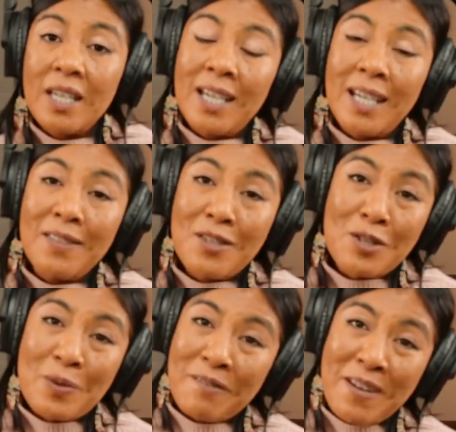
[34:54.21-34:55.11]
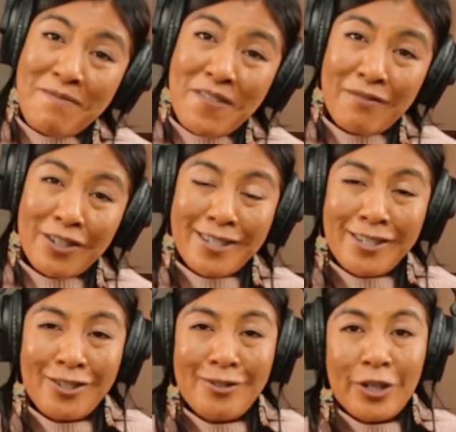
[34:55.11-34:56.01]
And this is one of my favorites,
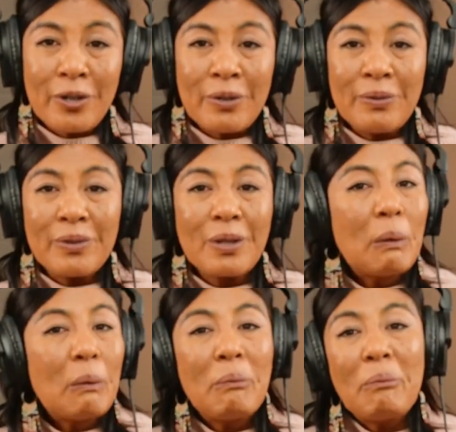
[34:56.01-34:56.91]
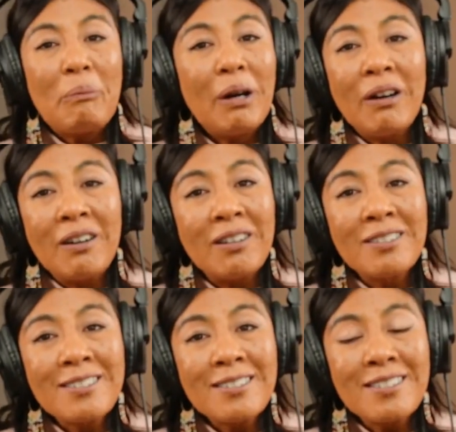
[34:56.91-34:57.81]
as you know.
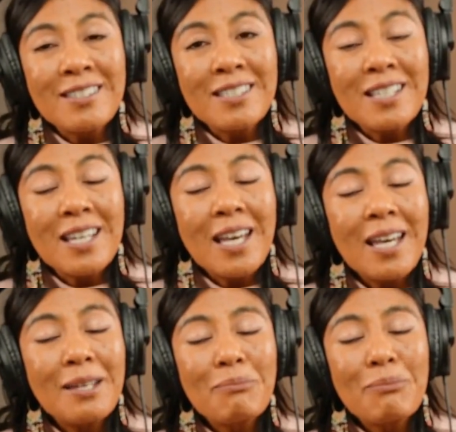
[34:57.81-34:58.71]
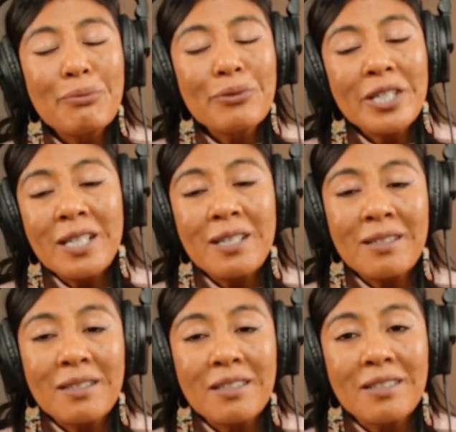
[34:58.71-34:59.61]
Pause and breathe.